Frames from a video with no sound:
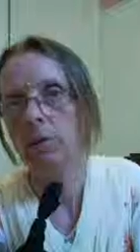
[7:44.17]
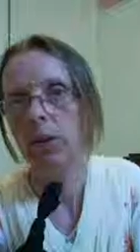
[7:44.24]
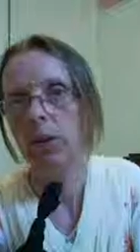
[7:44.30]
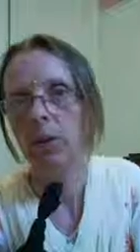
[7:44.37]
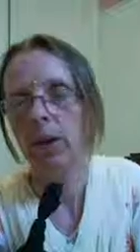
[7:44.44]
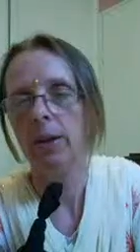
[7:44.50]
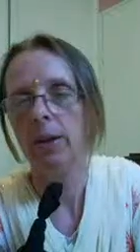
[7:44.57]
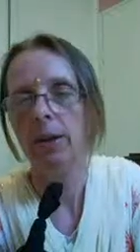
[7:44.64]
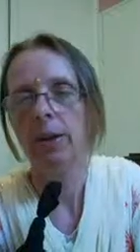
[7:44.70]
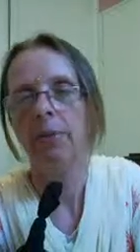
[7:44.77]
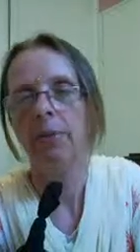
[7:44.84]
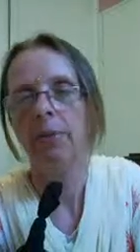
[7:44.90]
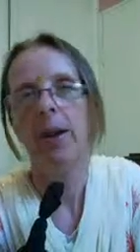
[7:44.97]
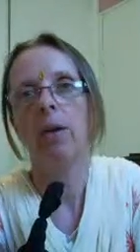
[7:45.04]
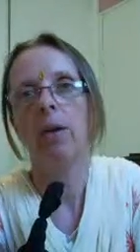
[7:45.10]
Okay,
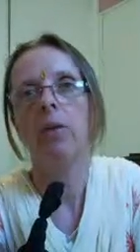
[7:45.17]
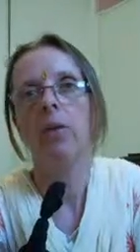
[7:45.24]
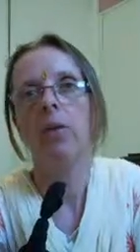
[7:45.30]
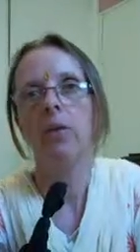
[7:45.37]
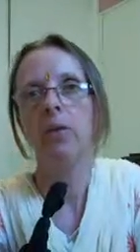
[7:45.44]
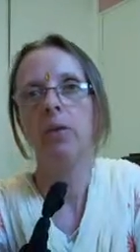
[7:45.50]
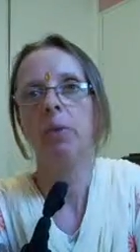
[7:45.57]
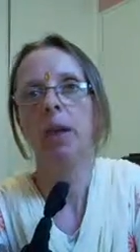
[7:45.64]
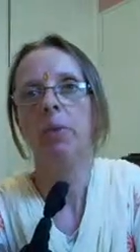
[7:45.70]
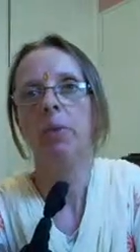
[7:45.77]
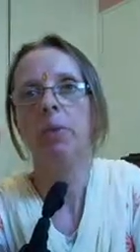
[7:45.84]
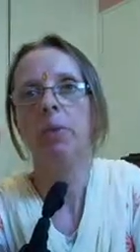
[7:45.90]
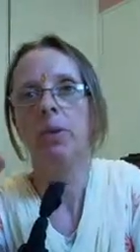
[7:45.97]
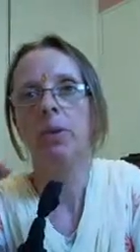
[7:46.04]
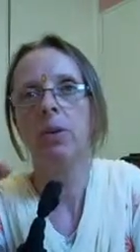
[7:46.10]
now this
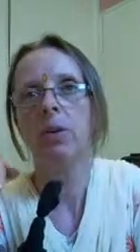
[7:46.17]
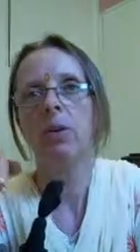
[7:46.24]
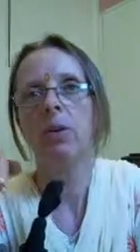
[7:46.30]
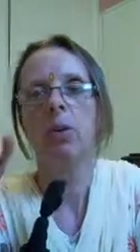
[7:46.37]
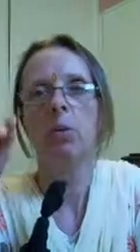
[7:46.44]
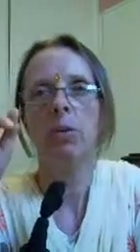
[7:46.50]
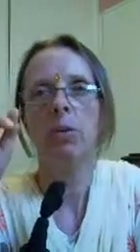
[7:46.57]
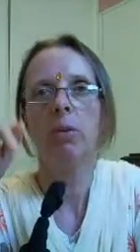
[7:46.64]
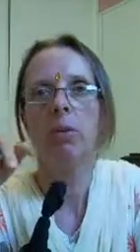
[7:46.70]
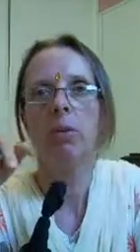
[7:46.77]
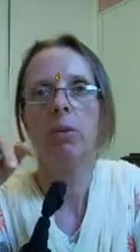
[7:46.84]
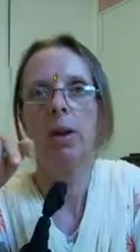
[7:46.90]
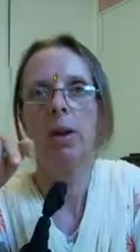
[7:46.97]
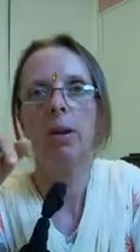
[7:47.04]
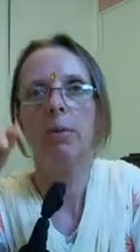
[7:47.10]
paper currency was
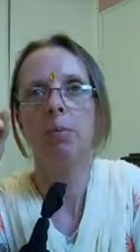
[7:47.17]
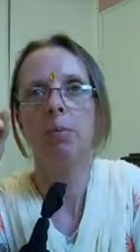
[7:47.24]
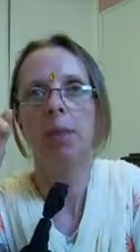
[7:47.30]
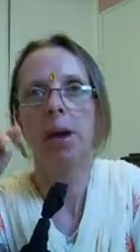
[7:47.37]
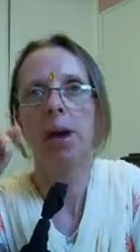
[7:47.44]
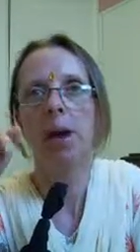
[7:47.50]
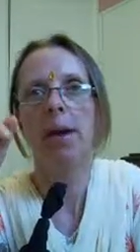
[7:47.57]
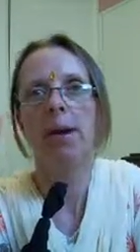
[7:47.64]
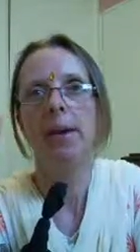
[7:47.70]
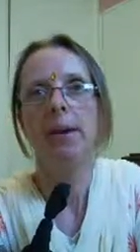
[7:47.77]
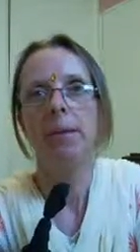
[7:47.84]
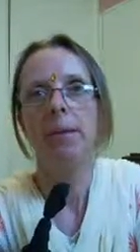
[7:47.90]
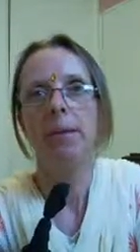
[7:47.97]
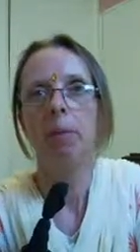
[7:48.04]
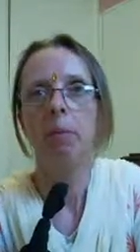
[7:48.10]
developed by
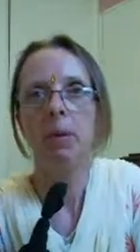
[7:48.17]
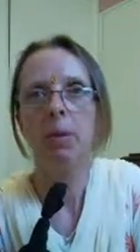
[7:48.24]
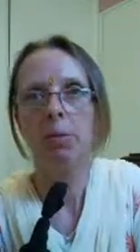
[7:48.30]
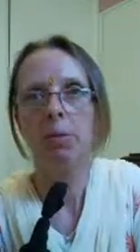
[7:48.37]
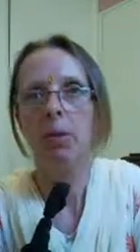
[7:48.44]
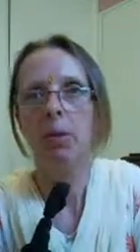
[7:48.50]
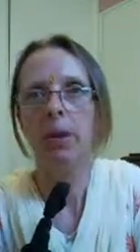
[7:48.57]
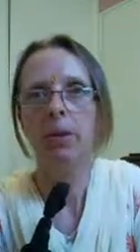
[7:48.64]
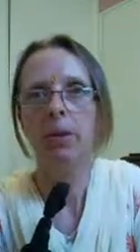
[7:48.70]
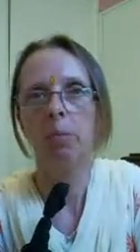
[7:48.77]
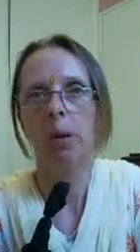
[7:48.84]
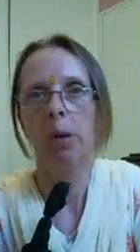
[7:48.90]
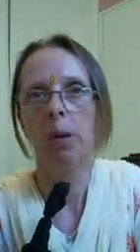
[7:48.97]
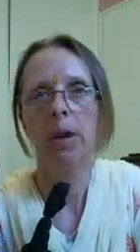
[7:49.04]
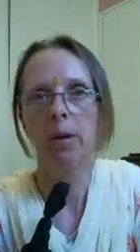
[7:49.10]
people at the
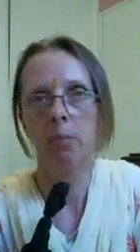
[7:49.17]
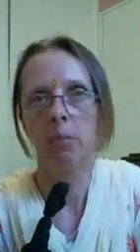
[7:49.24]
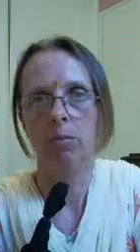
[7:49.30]
bottom,